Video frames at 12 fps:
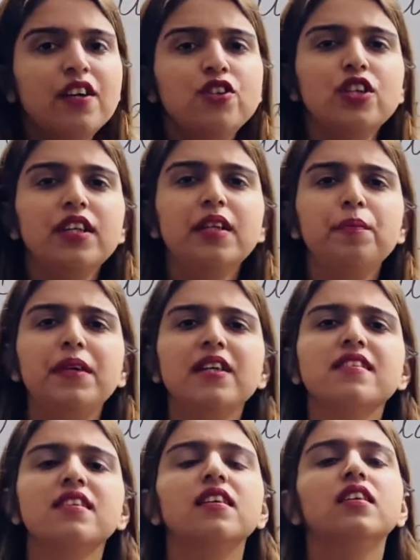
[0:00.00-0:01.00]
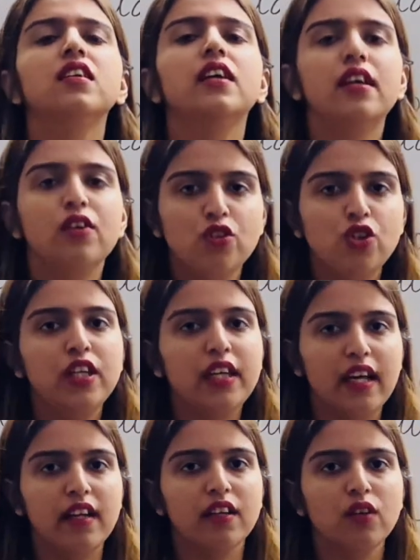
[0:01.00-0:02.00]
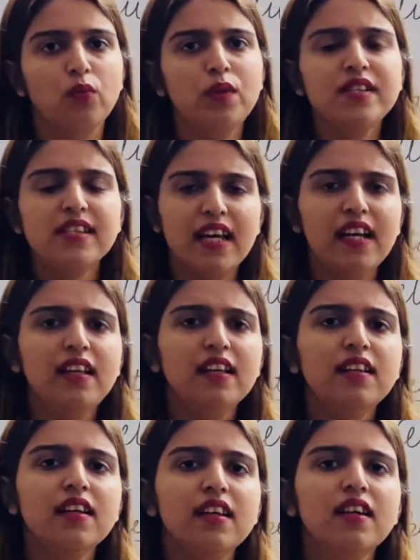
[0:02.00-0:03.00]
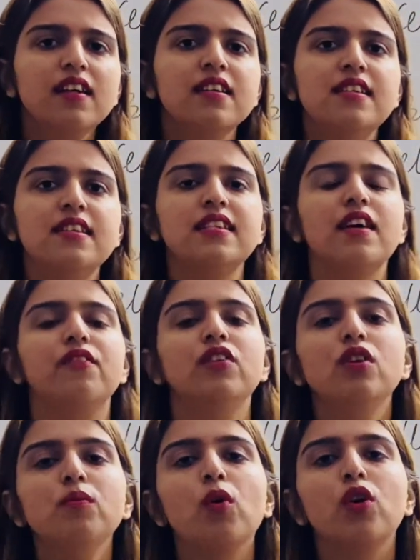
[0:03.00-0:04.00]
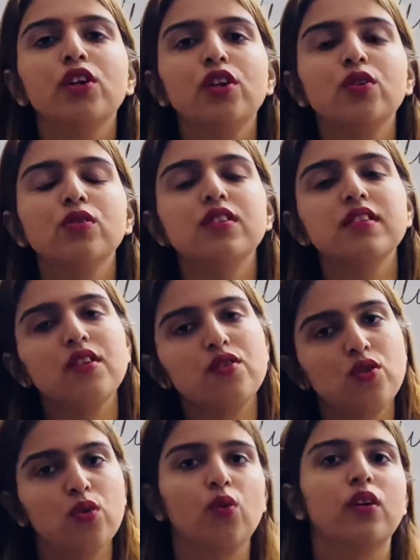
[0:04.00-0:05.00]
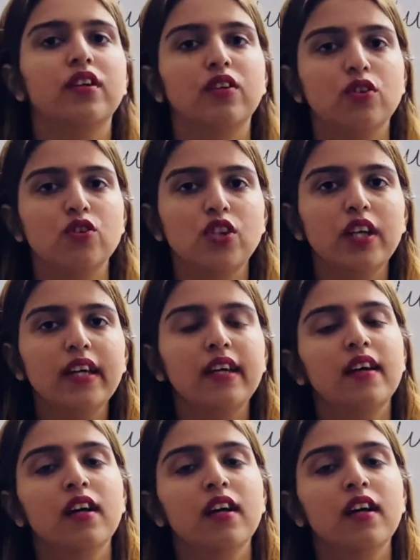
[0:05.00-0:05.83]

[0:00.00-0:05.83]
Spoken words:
GTP is another energy carrier. We said that there are several molecules that store energy.